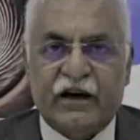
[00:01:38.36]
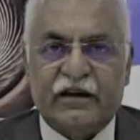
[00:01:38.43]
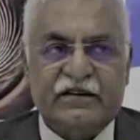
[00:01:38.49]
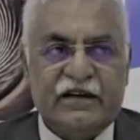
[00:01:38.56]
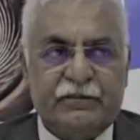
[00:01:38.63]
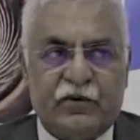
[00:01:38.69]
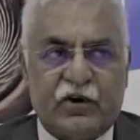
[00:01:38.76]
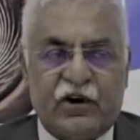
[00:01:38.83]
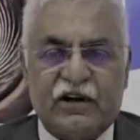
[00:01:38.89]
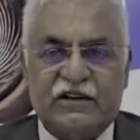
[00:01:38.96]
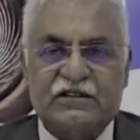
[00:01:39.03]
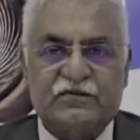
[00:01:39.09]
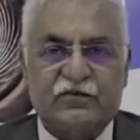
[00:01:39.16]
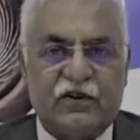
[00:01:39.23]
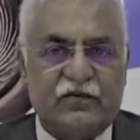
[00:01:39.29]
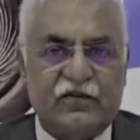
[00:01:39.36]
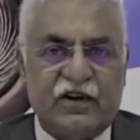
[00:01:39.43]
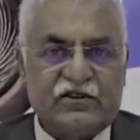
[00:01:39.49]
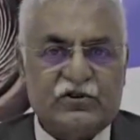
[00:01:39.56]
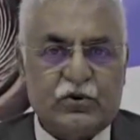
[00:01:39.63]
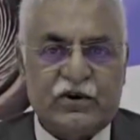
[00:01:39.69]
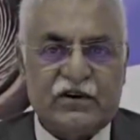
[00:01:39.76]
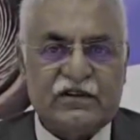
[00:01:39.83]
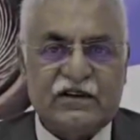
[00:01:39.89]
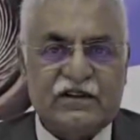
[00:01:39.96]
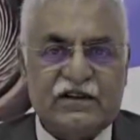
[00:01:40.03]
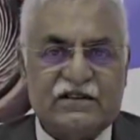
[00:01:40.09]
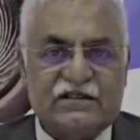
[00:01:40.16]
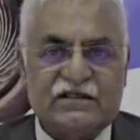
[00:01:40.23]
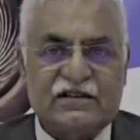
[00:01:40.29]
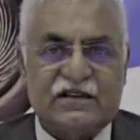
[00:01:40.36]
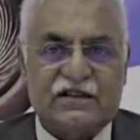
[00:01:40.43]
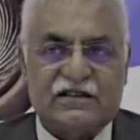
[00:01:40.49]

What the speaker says: See, products what we are showcasing is,